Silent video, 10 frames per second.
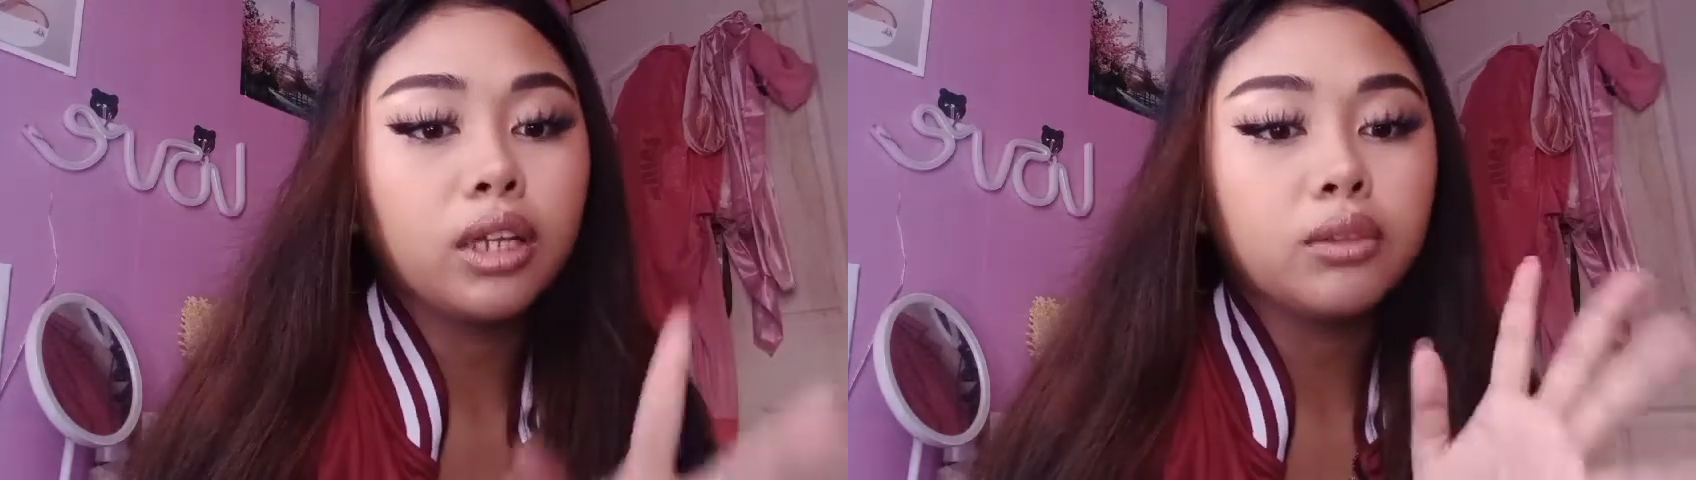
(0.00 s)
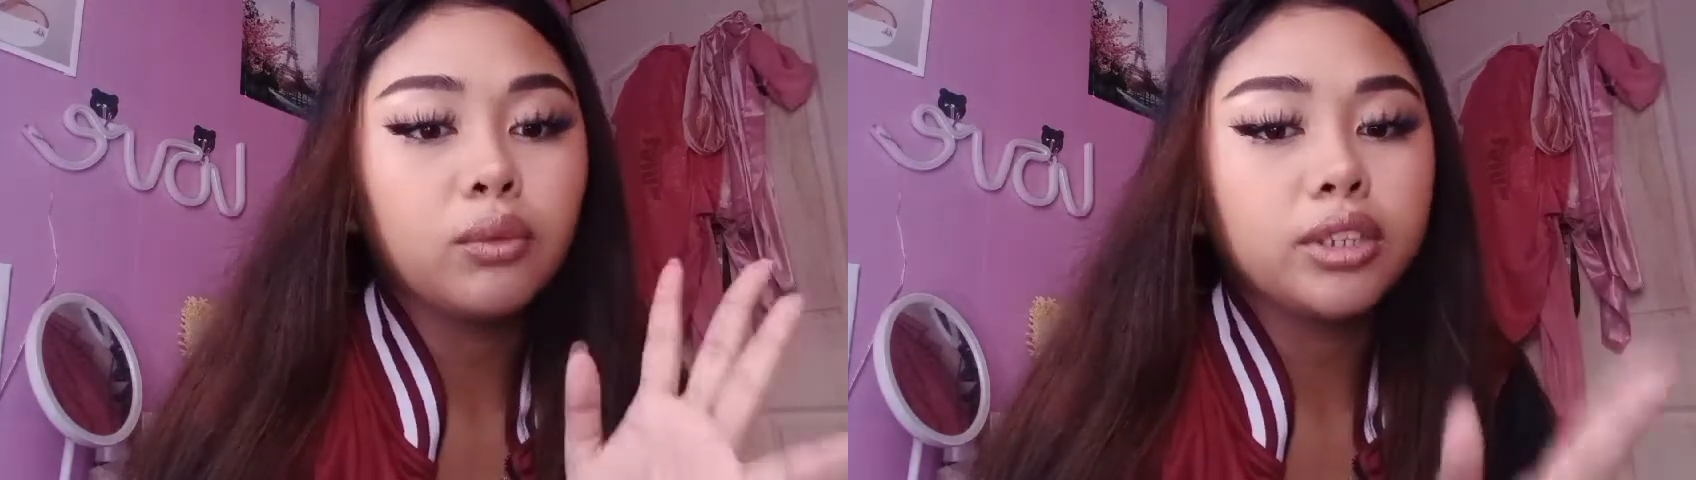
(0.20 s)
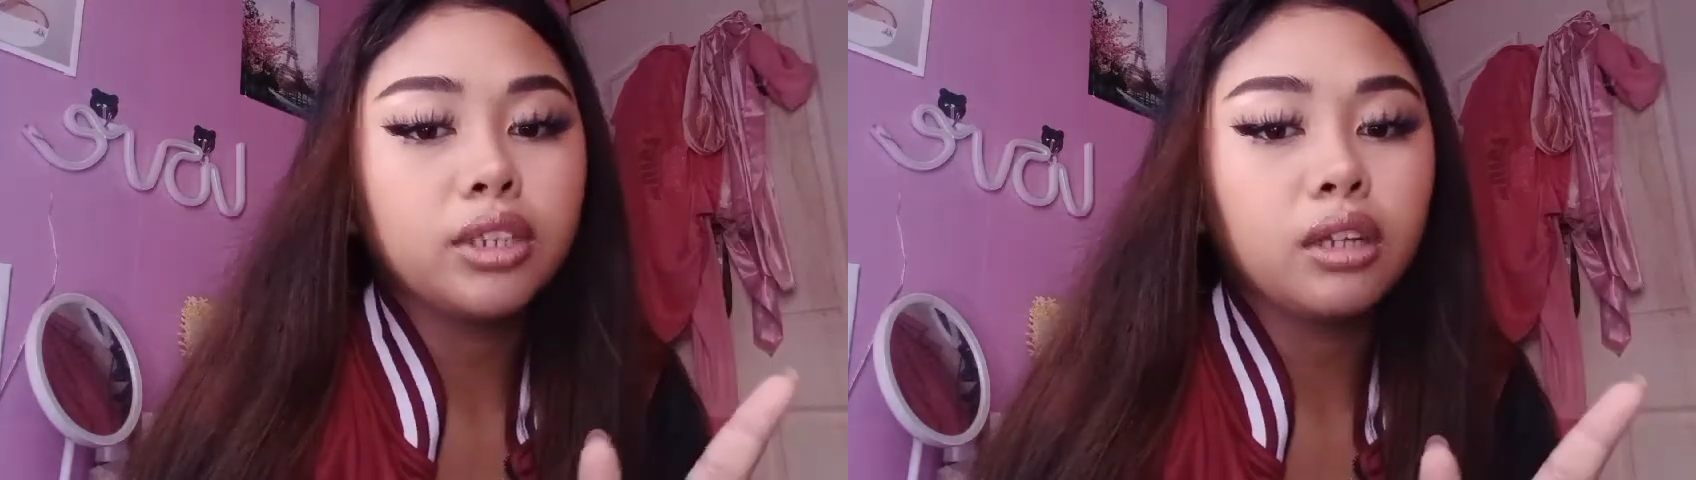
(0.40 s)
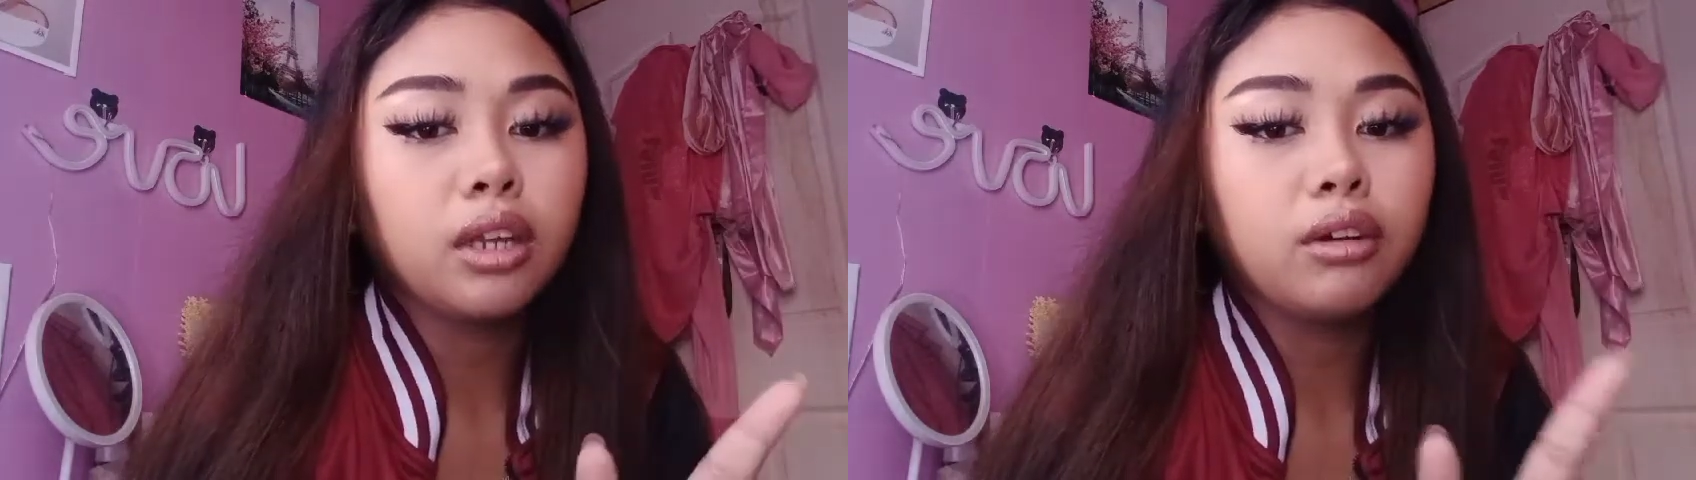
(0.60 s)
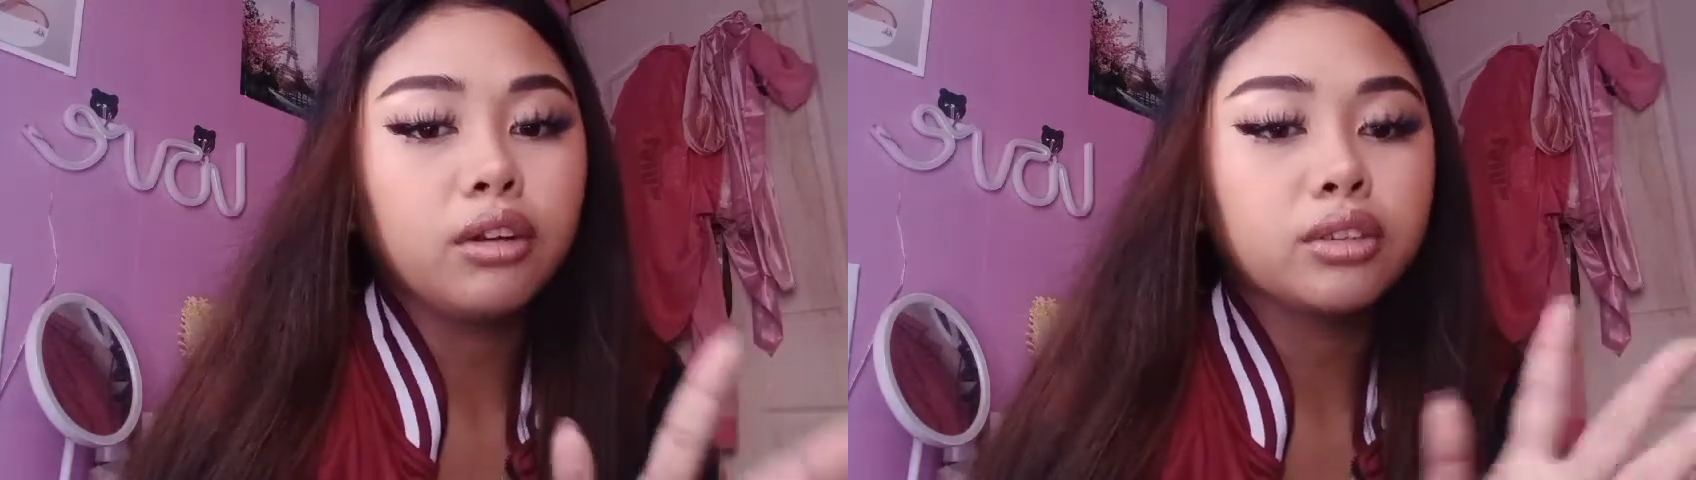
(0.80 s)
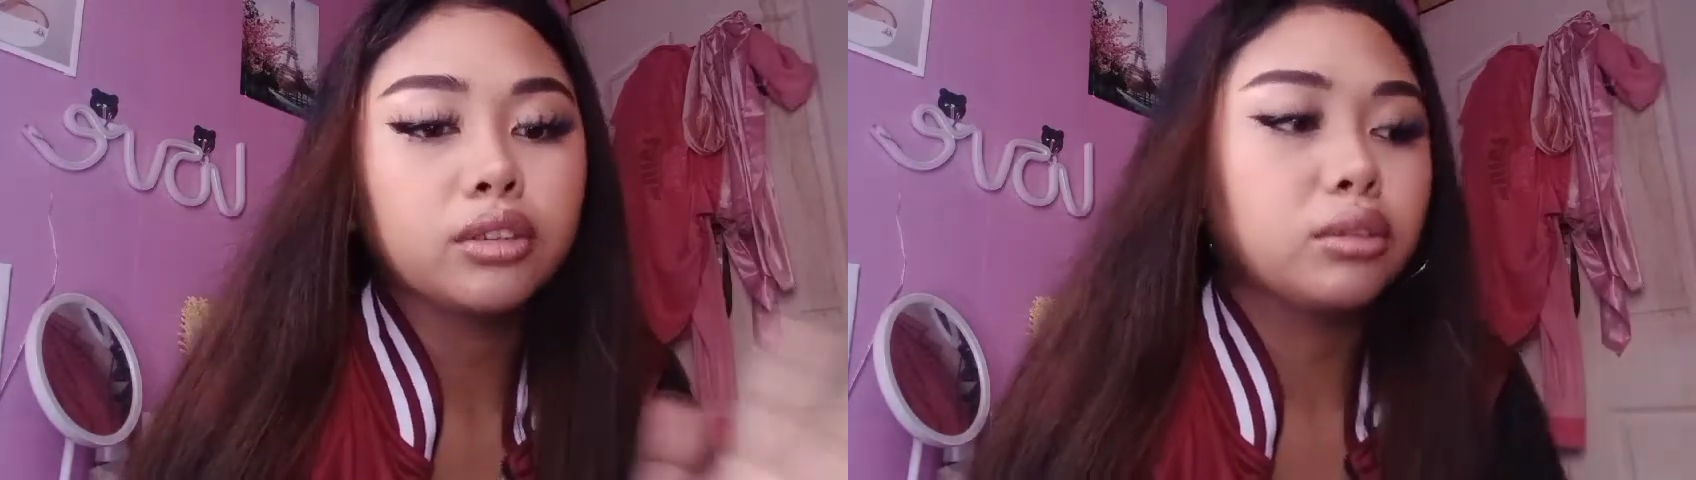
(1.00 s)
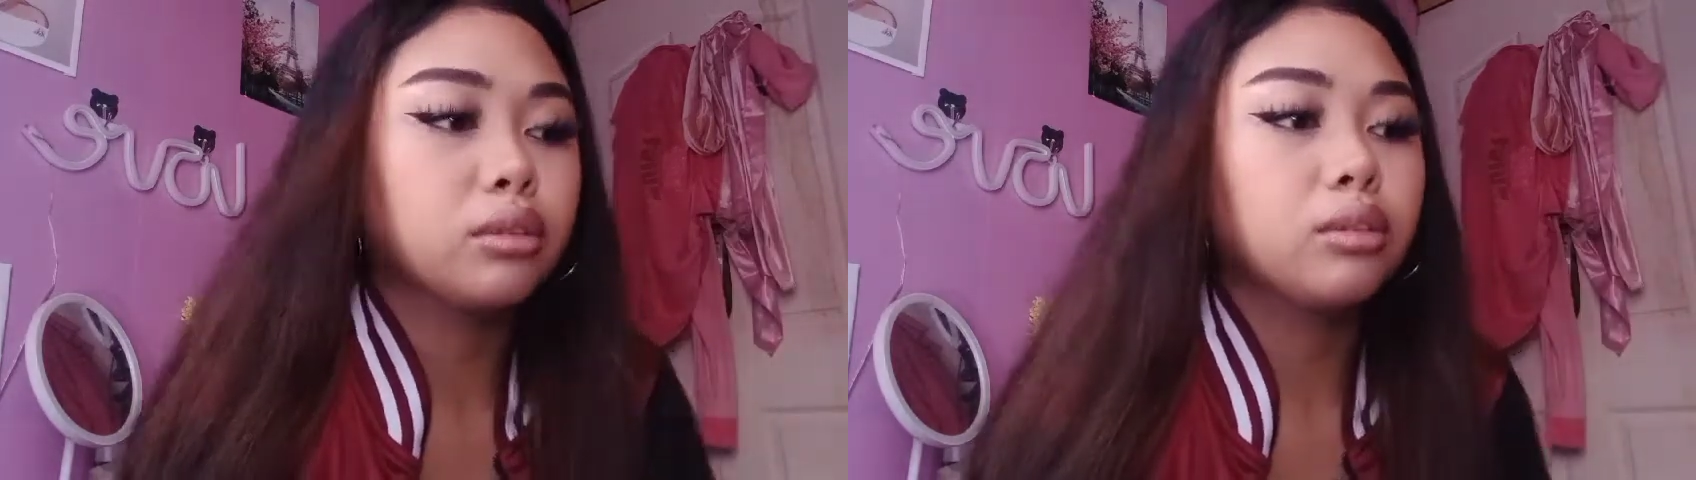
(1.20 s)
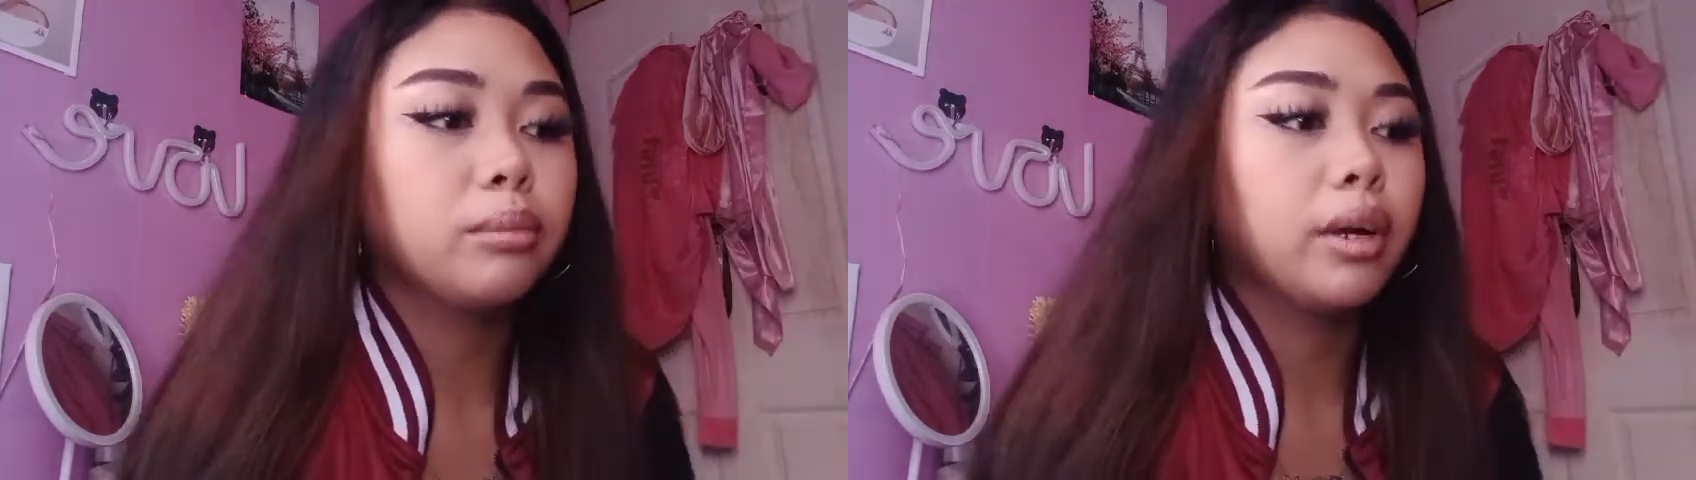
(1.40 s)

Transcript: It wasn't allowed on school,